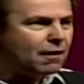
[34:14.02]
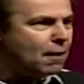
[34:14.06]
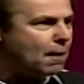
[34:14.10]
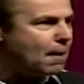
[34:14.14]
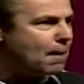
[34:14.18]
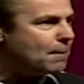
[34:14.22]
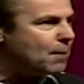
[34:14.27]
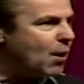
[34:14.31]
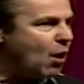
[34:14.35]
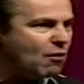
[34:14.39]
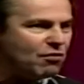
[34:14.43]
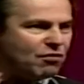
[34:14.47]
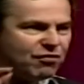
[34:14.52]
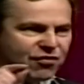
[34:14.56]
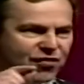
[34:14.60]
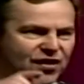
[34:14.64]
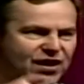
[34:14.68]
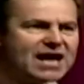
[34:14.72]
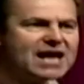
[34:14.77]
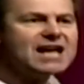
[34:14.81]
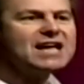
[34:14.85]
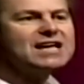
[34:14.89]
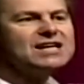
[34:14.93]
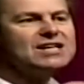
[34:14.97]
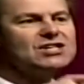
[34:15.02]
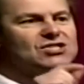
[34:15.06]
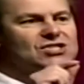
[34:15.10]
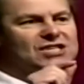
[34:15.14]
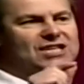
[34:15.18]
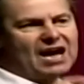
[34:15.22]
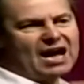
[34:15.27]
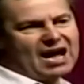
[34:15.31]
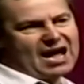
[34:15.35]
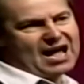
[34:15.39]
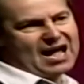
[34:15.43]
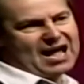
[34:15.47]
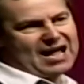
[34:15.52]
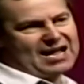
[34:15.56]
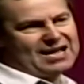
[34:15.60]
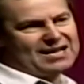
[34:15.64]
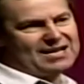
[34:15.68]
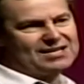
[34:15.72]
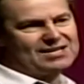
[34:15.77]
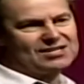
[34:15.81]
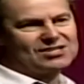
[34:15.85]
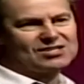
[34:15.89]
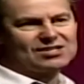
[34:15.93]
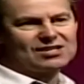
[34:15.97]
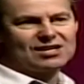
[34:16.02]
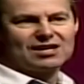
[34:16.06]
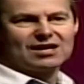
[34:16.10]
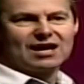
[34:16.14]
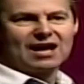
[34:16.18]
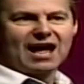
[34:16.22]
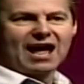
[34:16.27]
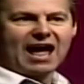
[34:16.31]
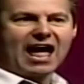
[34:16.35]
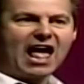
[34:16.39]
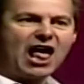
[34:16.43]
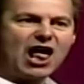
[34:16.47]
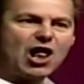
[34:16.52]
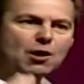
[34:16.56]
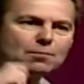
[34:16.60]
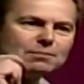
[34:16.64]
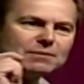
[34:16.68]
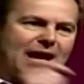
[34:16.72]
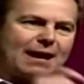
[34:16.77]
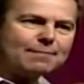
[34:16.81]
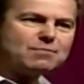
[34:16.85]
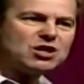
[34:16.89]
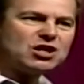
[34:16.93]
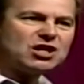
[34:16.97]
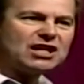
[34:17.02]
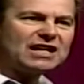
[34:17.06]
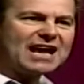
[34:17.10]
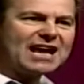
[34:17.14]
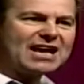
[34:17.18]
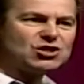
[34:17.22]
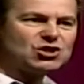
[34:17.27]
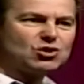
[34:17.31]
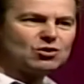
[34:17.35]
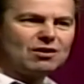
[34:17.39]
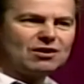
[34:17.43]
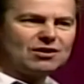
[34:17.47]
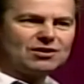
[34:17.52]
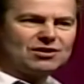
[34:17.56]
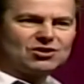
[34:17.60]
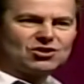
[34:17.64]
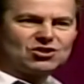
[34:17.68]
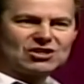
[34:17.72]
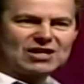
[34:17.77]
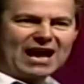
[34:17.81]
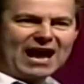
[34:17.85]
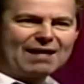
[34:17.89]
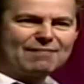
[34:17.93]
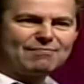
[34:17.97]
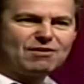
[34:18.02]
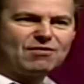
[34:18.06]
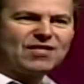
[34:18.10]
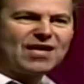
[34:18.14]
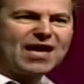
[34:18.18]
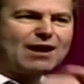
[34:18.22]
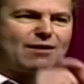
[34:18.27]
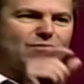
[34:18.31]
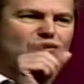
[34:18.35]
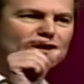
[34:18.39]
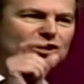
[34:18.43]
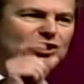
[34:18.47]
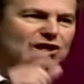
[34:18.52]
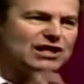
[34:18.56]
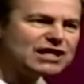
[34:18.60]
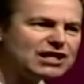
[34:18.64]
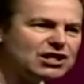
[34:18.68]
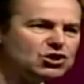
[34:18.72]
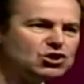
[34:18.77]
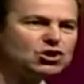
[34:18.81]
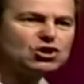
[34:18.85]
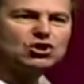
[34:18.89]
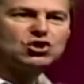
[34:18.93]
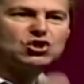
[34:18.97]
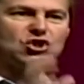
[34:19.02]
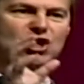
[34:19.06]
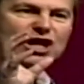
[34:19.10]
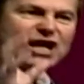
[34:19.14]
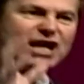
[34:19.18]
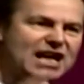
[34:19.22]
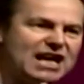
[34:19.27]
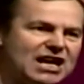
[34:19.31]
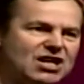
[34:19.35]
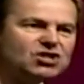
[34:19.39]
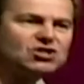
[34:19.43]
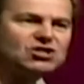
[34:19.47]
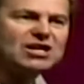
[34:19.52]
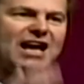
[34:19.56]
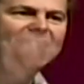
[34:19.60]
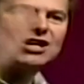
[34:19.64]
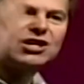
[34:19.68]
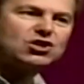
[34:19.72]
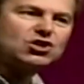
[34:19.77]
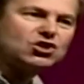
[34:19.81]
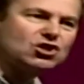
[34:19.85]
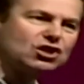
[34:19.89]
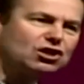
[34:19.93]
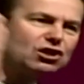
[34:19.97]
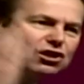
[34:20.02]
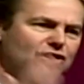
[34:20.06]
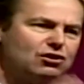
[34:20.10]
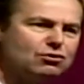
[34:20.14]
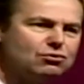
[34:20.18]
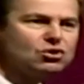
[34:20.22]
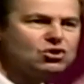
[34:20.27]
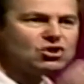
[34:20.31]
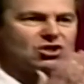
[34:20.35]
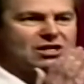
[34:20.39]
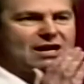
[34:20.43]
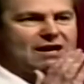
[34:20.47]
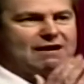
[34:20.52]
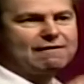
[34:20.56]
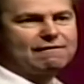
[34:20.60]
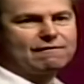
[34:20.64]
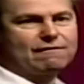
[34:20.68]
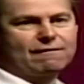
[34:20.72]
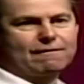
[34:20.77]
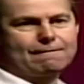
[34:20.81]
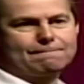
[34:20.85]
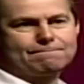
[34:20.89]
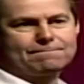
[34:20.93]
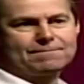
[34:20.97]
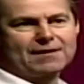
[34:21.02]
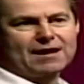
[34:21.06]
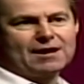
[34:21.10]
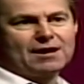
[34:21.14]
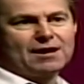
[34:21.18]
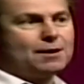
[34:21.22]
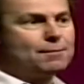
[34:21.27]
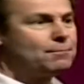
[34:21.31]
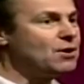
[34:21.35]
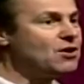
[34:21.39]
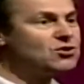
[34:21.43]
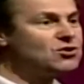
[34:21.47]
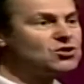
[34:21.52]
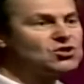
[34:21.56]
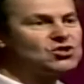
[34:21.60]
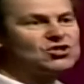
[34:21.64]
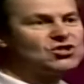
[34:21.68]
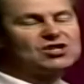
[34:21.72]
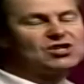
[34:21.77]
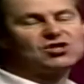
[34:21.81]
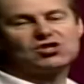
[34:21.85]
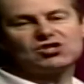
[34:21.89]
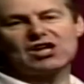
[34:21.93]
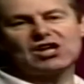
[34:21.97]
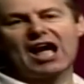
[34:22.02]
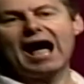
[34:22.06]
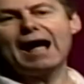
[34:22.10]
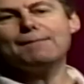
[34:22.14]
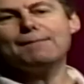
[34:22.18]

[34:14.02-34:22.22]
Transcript: But these guys help Nebuchadnezzar understand that their allegiance is exclusive. Brothers and sisters, I